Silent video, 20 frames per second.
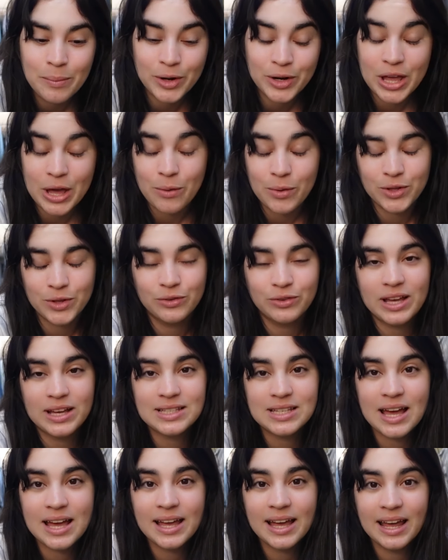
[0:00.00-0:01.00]
Because, well,
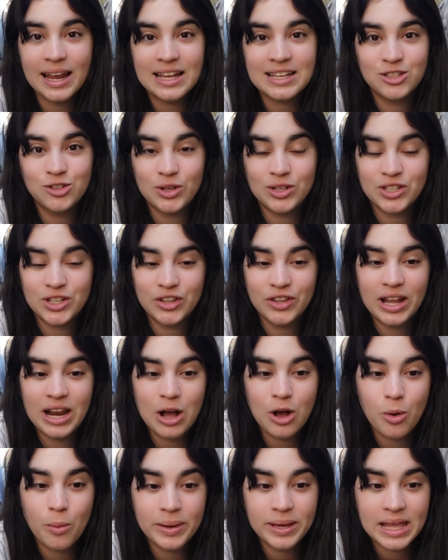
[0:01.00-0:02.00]
you know that the food
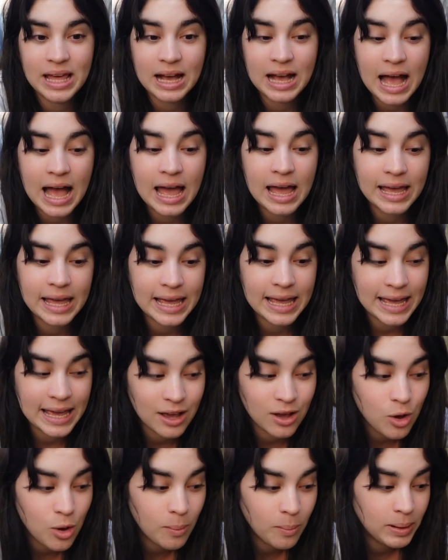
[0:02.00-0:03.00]
situation here is
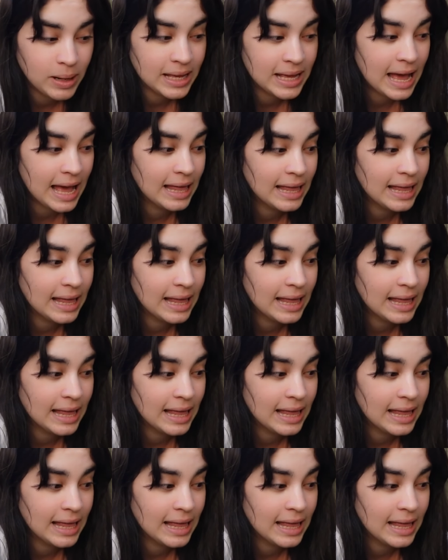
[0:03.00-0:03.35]
complicated.